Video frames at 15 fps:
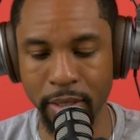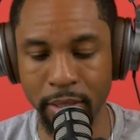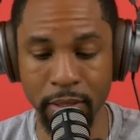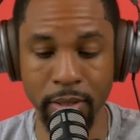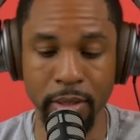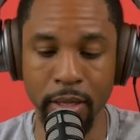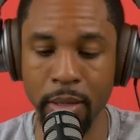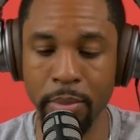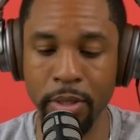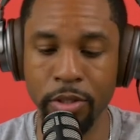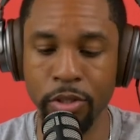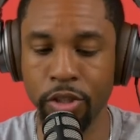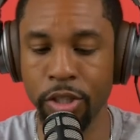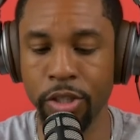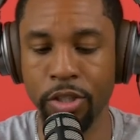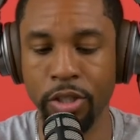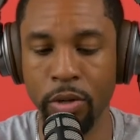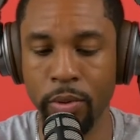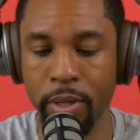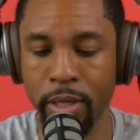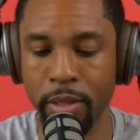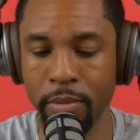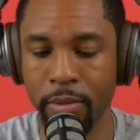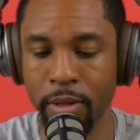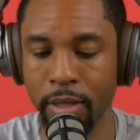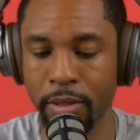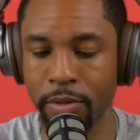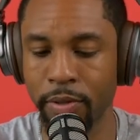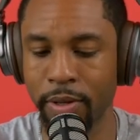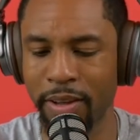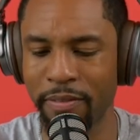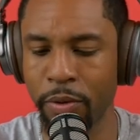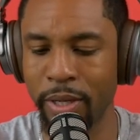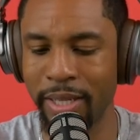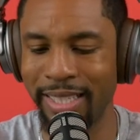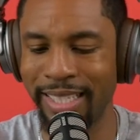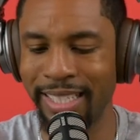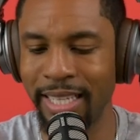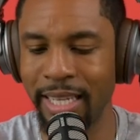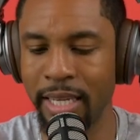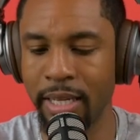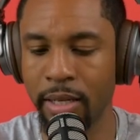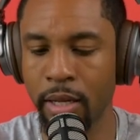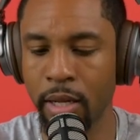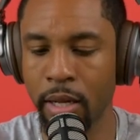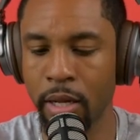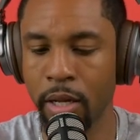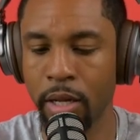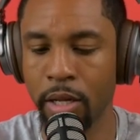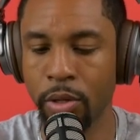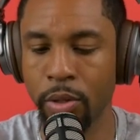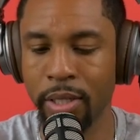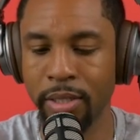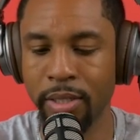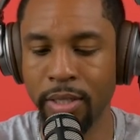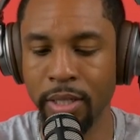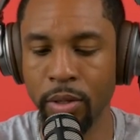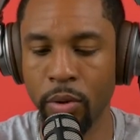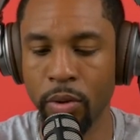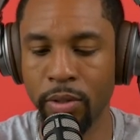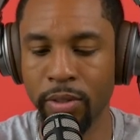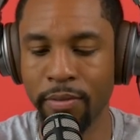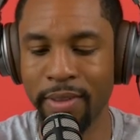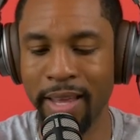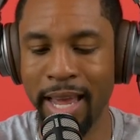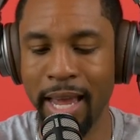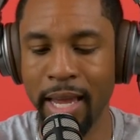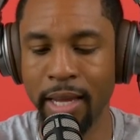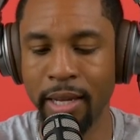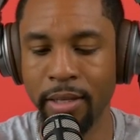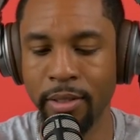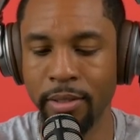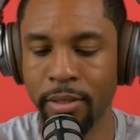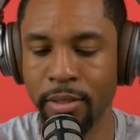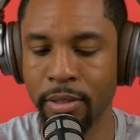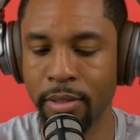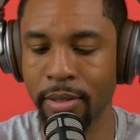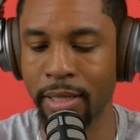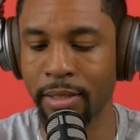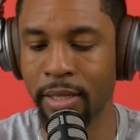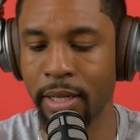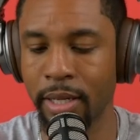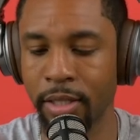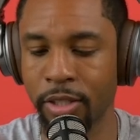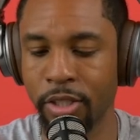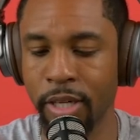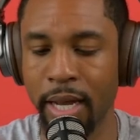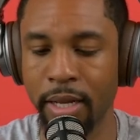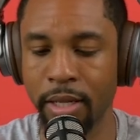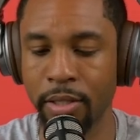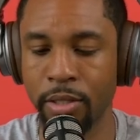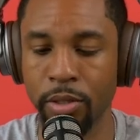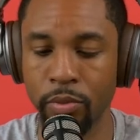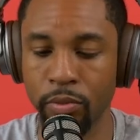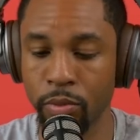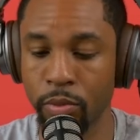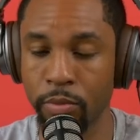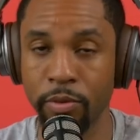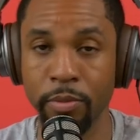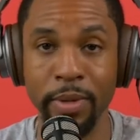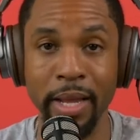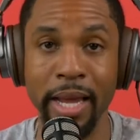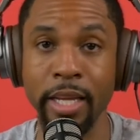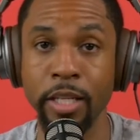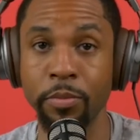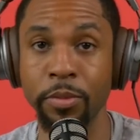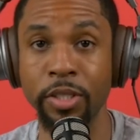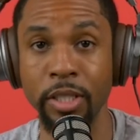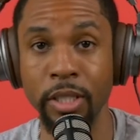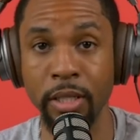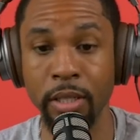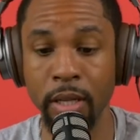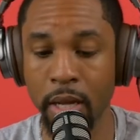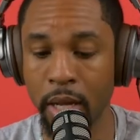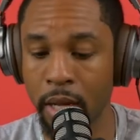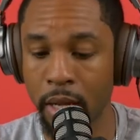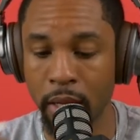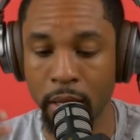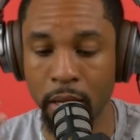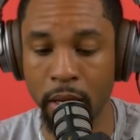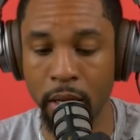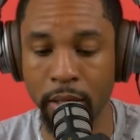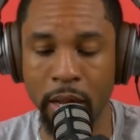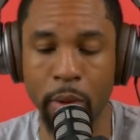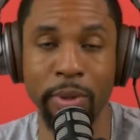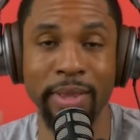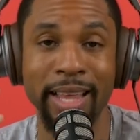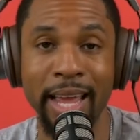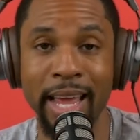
this is an image just showing as you if you can see it you can see all of the haze that's getting shot into the room from the haze machine uh, now what the